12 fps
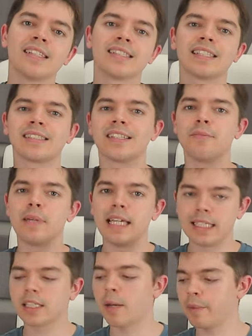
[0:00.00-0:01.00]
system
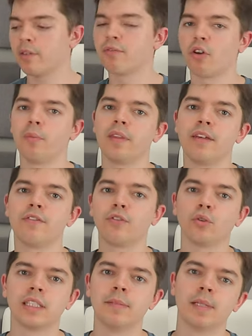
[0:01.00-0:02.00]
is coming from the
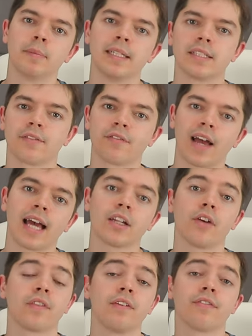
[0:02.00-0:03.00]
40mm fan
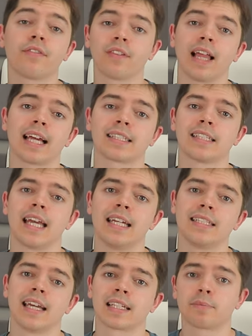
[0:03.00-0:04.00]
of the Flex
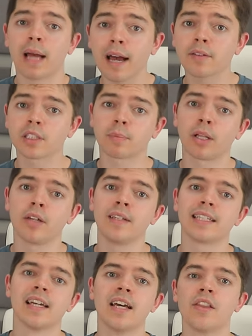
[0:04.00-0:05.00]
ATX power supply unit